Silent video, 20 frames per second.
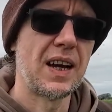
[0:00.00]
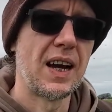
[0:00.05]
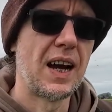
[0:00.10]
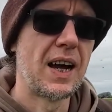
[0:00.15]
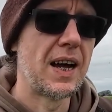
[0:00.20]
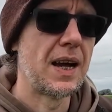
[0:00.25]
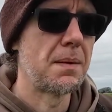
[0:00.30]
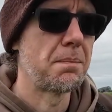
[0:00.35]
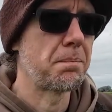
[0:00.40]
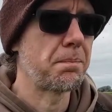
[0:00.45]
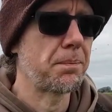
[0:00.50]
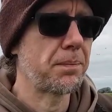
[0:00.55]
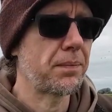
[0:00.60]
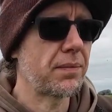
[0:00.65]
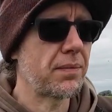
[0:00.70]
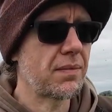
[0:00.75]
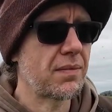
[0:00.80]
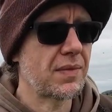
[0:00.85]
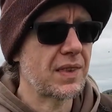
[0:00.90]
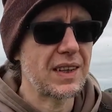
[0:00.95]
So
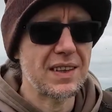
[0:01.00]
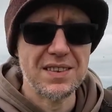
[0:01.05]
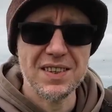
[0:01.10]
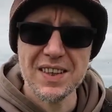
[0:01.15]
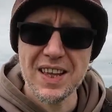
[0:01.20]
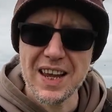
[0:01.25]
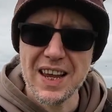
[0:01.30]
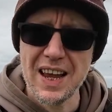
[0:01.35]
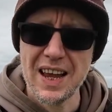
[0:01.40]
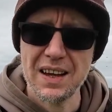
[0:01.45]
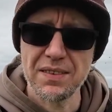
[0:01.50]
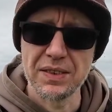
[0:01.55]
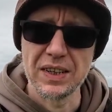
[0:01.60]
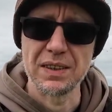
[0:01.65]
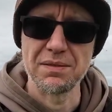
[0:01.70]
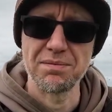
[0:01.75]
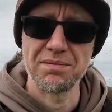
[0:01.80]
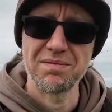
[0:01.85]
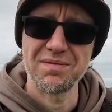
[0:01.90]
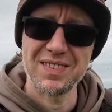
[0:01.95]
there you have
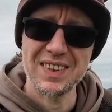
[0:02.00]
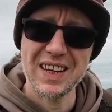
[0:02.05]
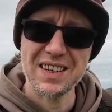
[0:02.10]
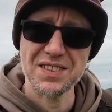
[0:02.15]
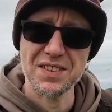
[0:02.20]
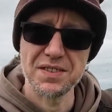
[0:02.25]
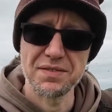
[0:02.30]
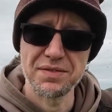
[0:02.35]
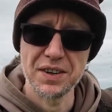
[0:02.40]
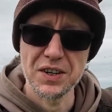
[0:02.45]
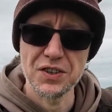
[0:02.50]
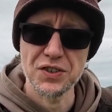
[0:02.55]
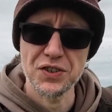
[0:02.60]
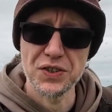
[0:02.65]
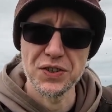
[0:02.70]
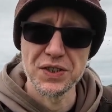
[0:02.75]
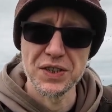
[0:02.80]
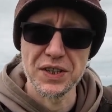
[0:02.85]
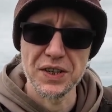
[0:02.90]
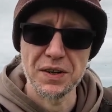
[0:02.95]
it. That's the
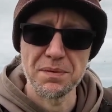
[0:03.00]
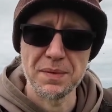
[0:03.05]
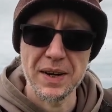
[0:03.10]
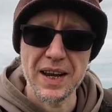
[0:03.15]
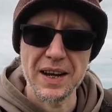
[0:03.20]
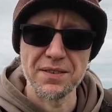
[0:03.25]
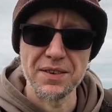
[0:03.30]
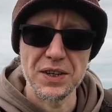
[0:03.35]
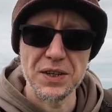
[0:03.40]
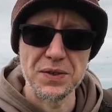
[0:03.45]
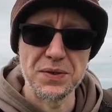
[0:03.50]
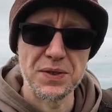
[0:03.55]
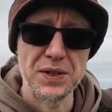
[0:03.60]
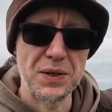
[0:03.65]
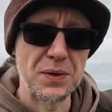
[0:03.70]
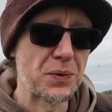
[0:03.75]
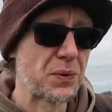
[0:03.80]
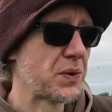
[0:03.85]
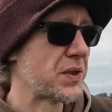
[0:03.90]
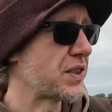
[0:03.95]
function that I'm now
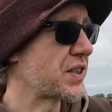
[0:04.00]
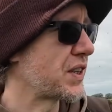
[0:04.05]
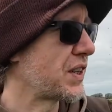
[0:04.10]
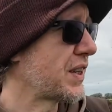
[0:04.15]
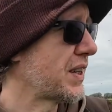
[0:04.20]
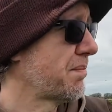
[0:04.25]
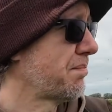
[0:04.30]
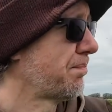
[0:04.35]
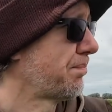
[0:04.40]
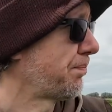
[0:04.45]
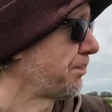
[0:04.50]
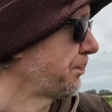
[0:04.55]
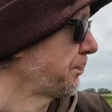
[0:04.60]
using all the time.